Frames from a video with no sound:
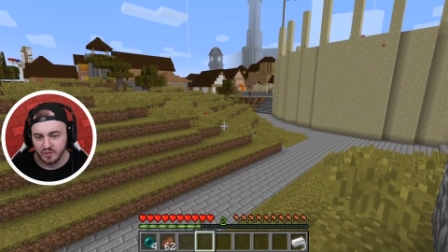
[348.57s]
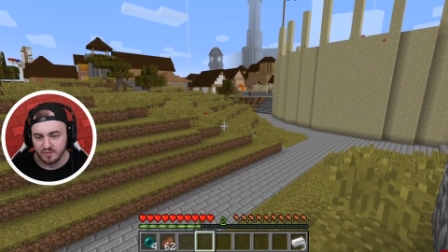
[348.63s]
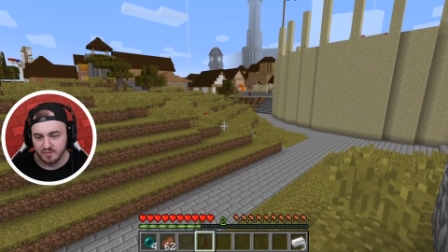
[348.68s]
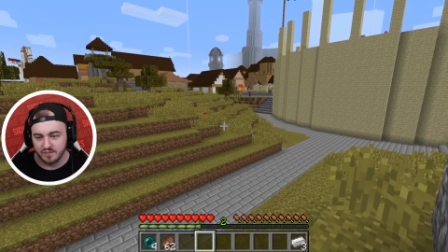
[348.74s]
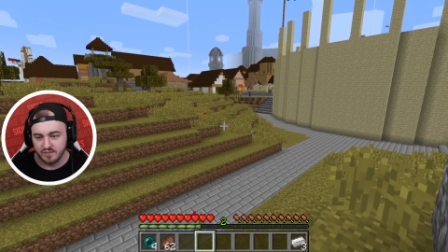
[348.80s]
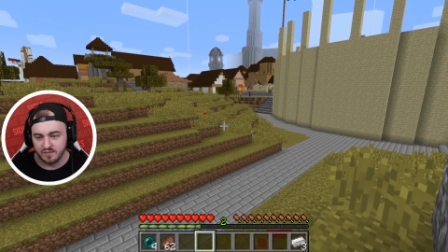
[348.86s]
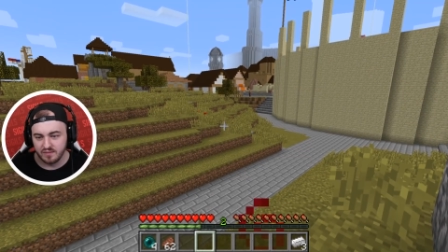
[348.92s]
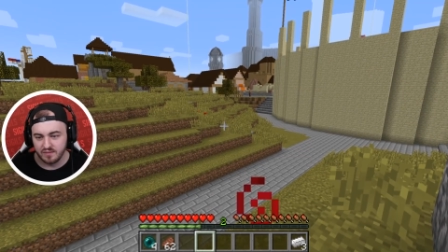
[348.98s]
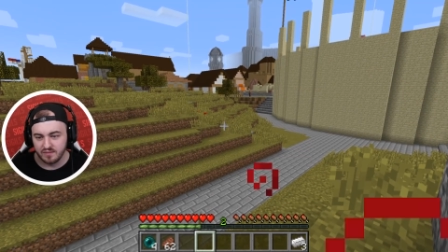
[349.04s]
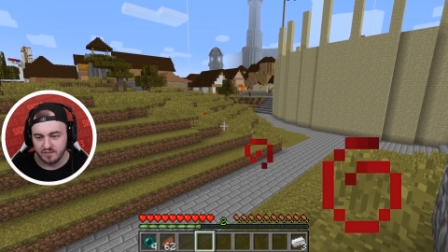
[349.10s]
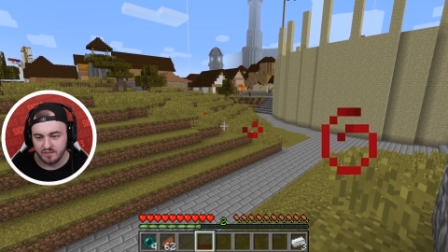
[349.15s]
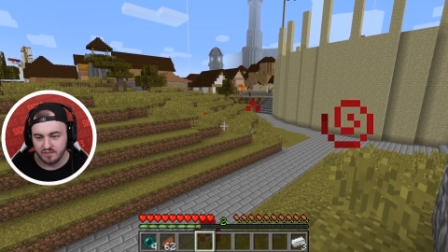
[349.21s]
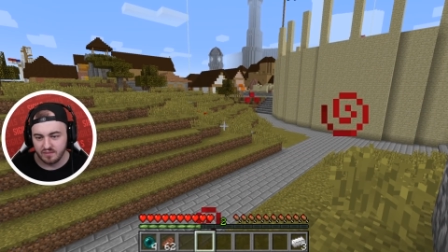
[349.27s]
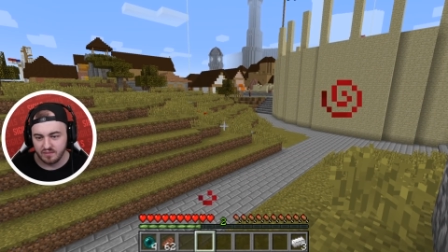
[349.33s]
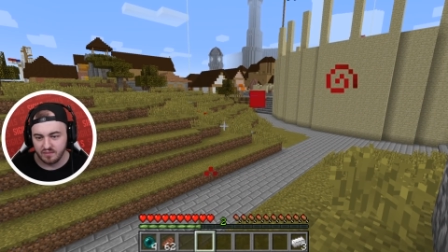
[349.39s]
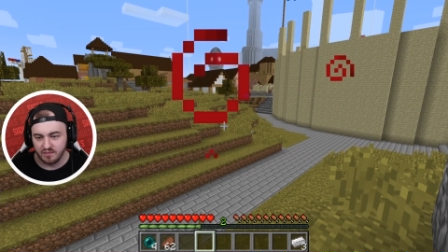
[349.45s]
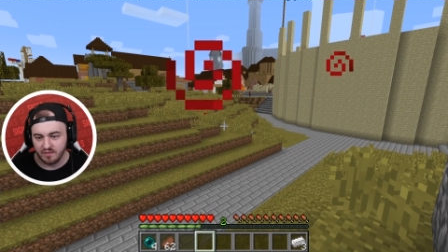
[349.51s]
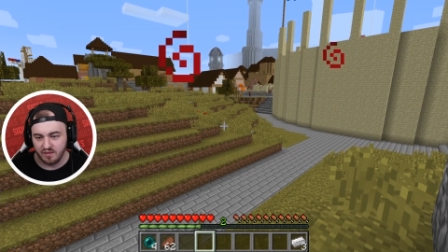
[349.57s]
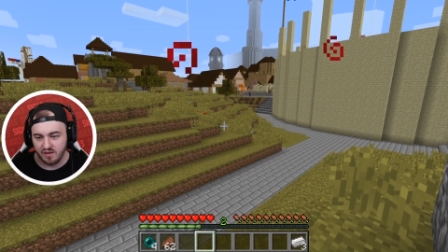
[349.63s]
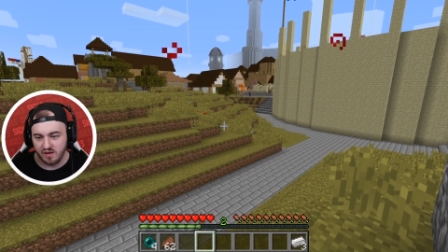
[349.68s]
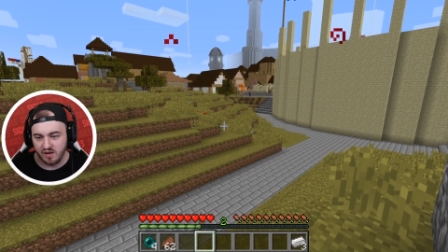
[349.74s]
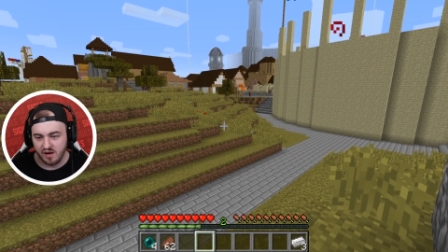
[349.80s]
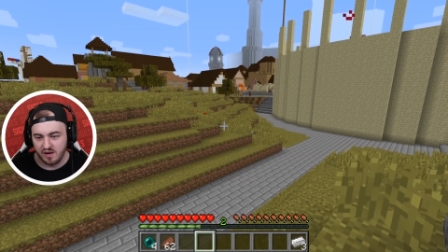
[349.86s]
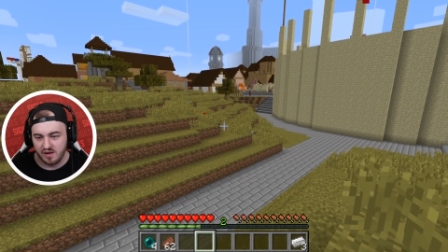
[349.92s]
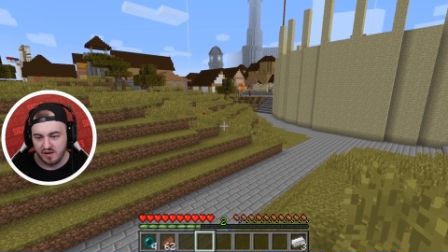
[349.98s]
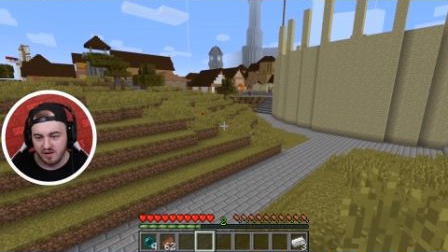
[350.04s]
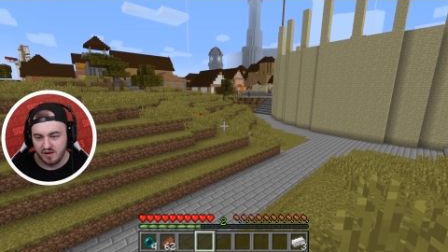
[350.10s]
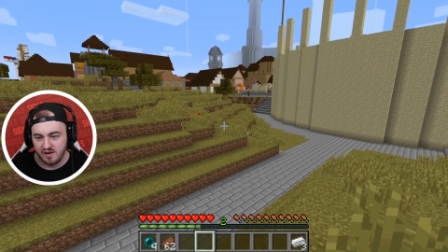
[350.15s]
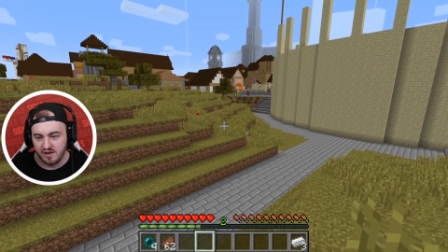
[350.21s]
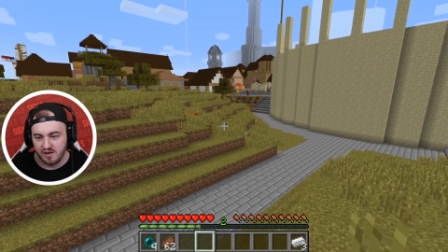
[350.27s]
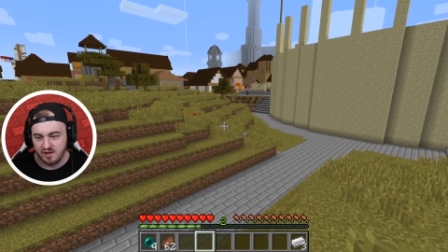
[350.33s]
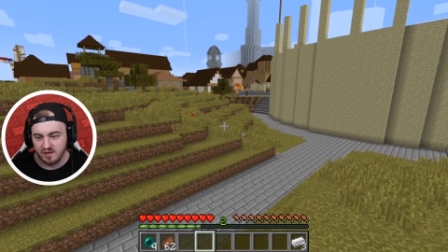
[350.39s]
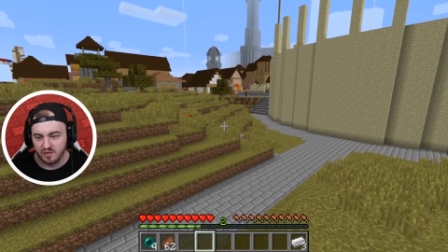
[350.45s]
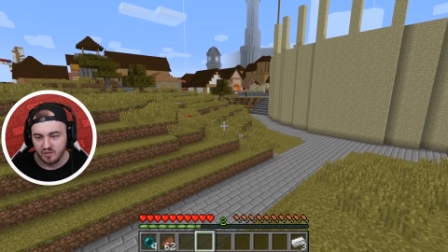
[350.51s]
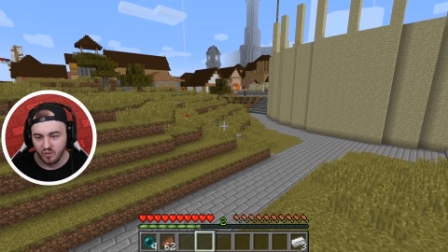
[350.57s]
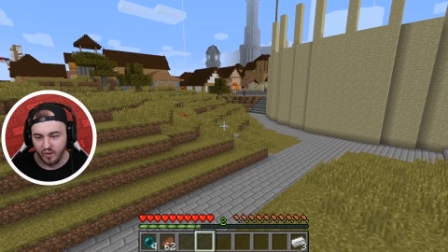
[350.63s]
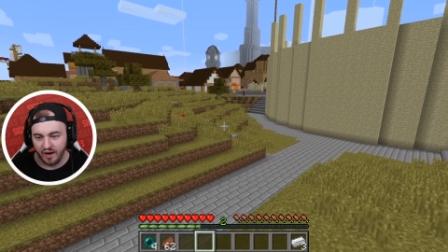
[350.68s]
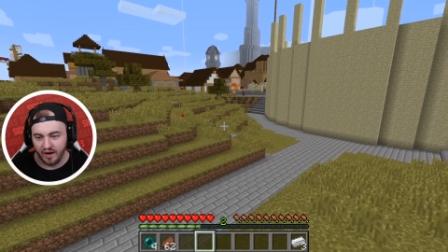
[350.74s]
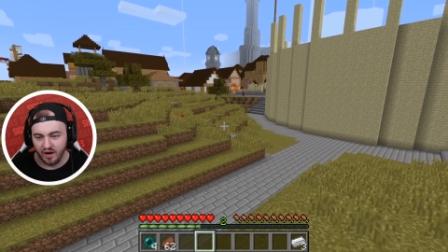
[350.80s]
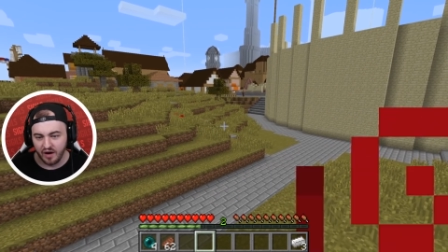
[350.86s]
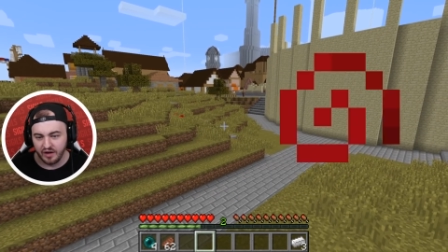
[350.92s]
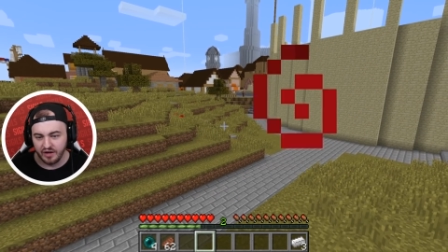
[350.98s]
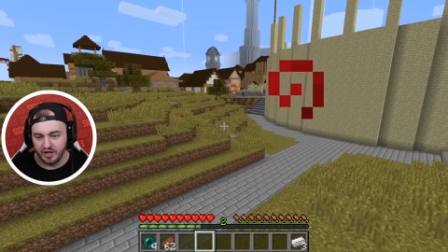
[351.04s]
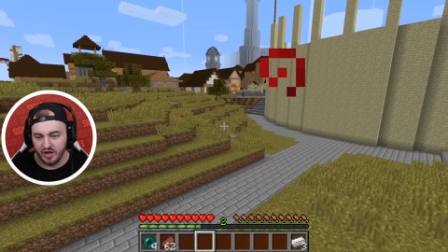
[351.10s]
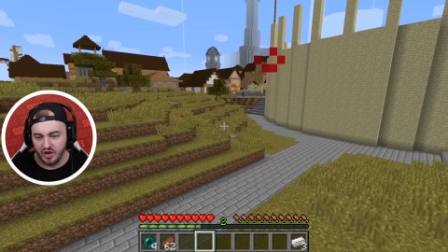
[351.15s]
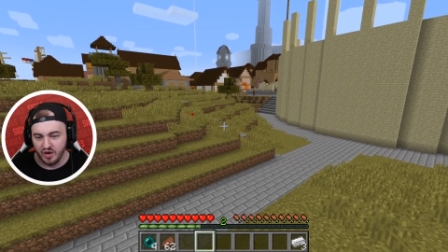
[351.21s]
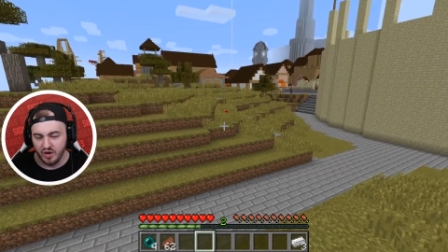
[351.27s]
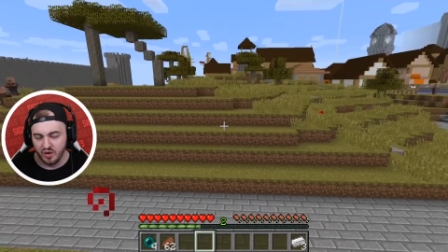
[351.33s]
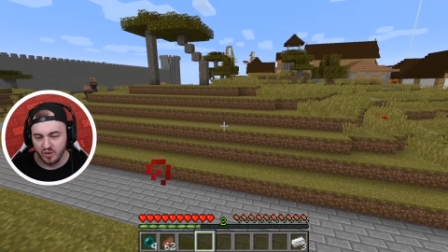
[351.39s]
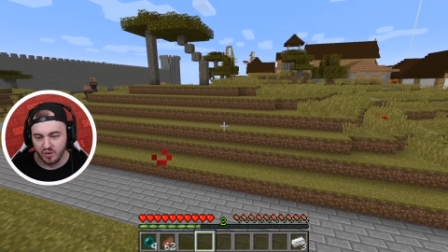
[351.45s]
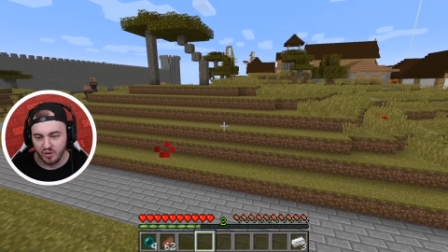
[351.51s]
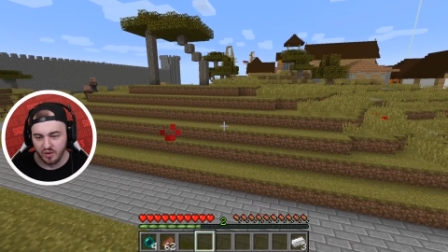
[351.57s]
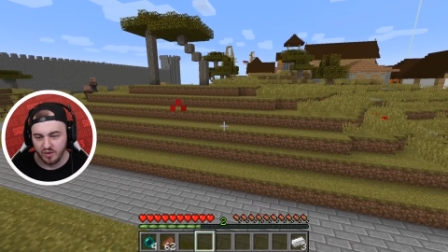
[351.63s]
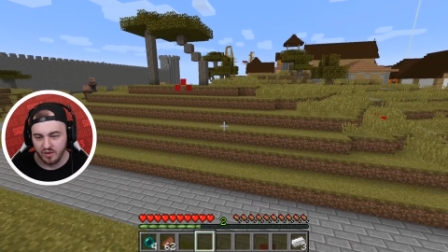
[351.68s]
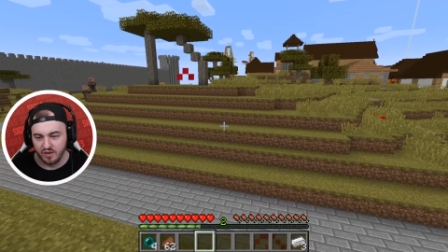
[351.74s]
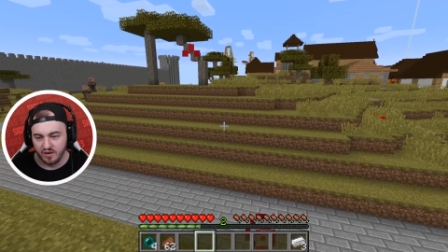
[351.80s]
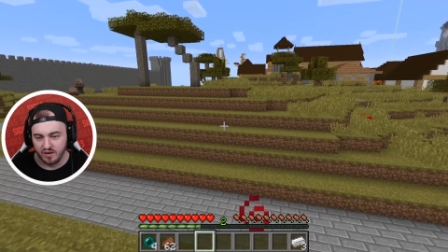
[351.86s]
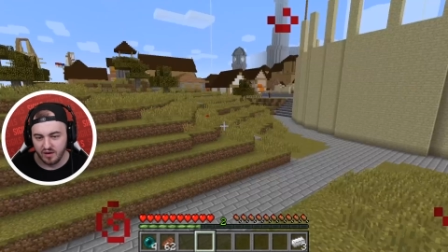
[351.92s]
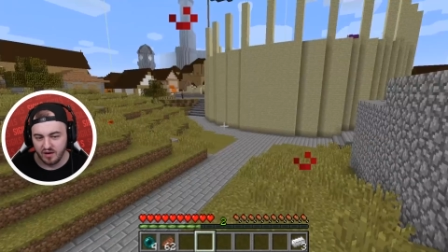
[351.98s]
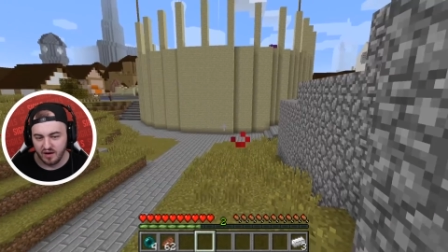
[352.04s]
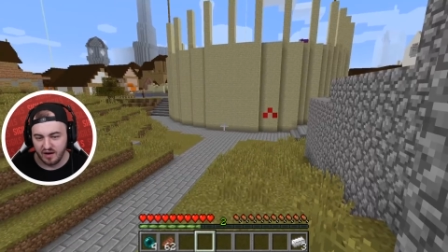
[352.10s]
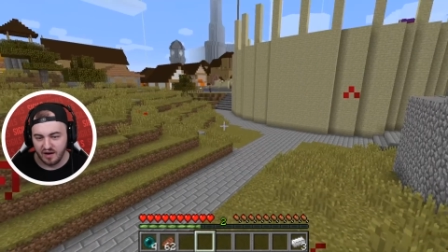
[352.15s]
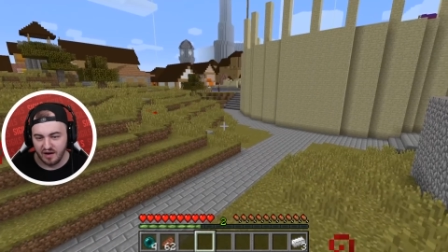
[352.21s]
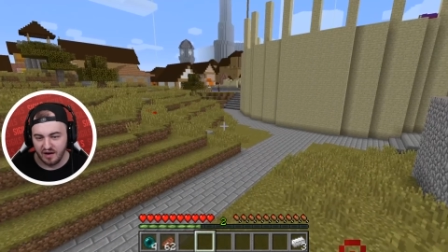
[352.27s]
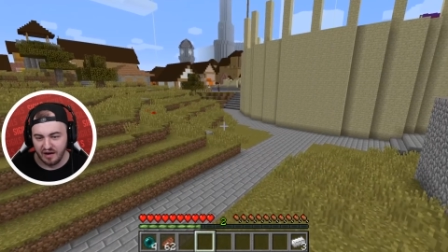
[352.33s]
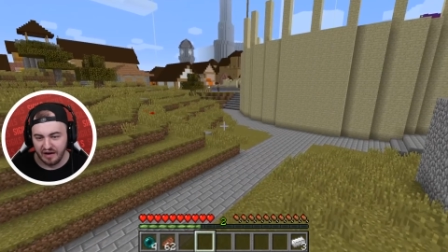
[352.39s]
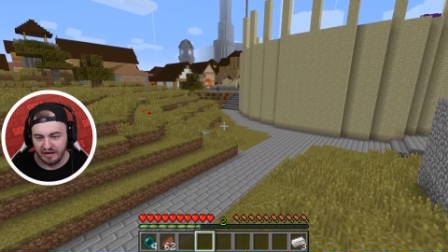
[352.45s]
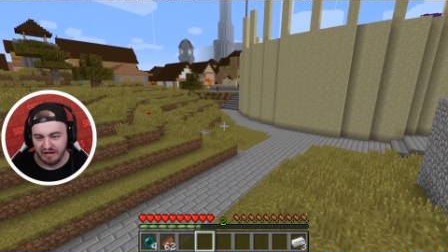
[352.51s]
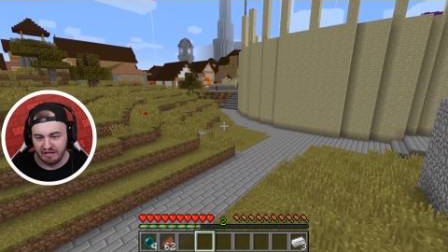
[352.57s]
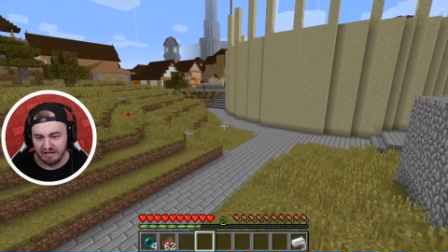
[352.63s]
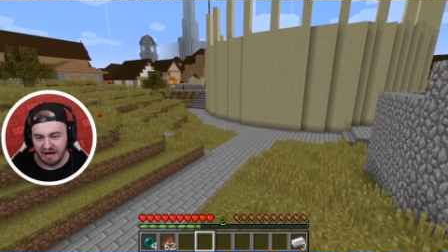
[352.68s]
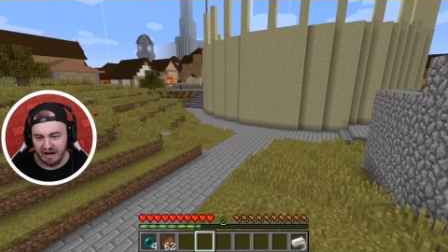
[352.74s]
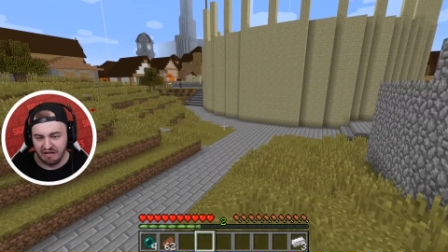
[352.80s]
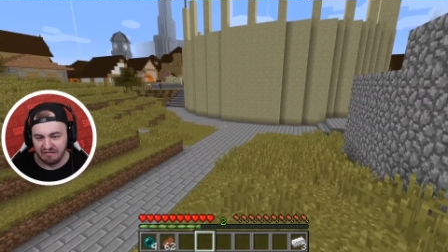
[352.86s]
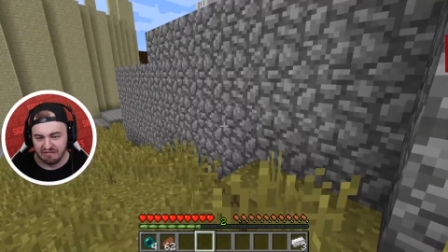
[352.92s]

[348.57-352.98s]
Angels, where are you? Where are you? I don't know.